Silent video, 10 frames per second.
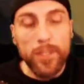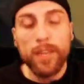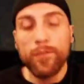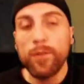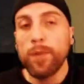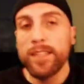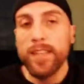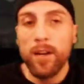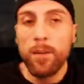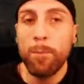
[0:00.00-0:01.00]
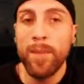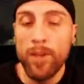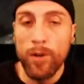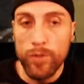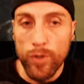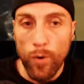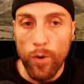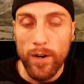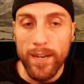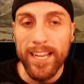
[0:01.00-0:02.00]
if you break down
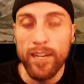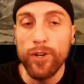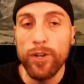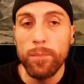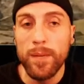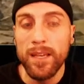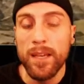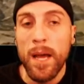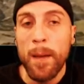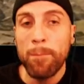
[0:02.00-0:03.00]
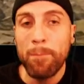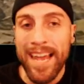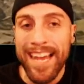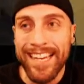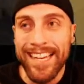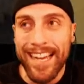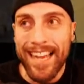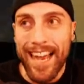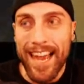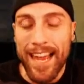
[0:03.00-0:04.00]
Minotaur, it could be man
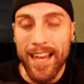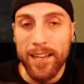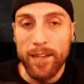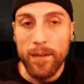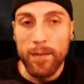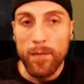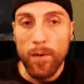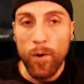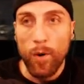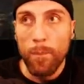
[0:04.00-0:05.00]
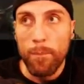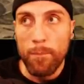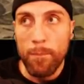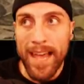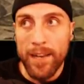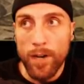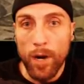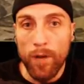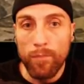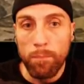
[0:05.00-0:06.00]

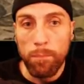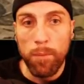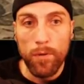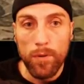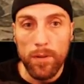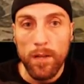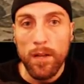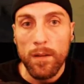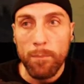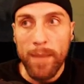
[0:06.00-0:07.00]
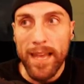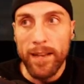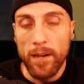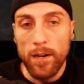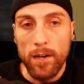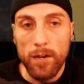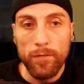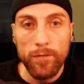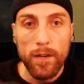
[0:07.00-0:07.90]
of bull, man of